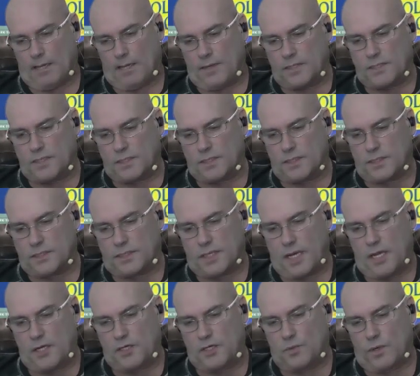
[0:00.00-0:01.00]
This is the
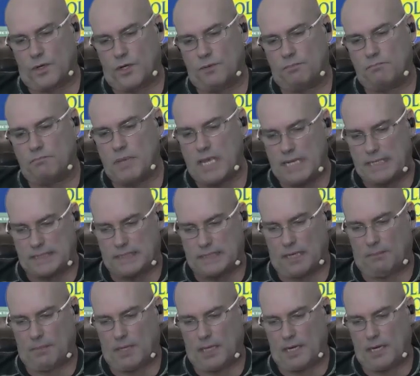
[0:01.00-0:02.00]
stage where you meet
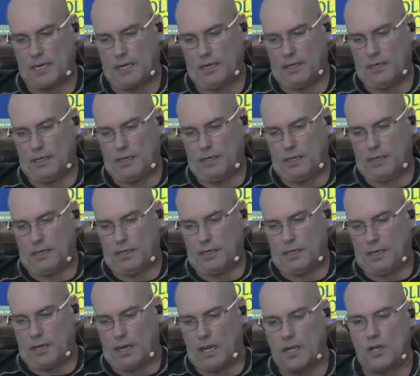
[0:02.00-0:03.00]
somebody
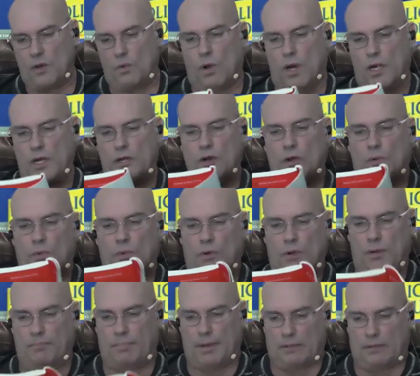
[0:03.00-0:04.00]
and you want to know
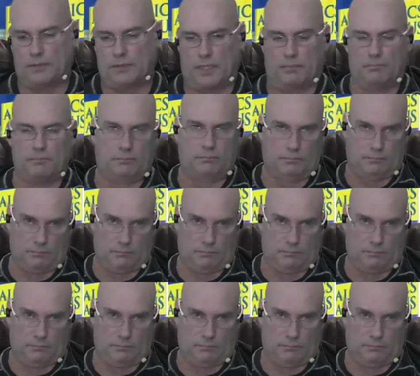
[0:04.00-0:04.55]
more about them.